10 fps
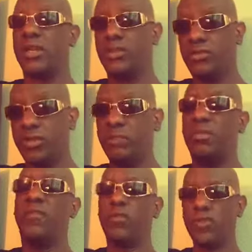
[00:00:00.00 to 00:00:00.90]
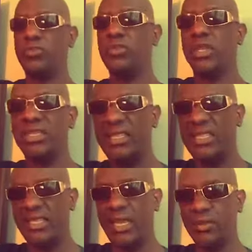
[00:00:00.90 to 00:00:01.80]
to do this before you get
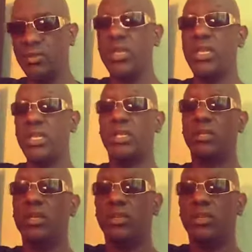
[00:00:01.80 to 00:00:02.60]
settled in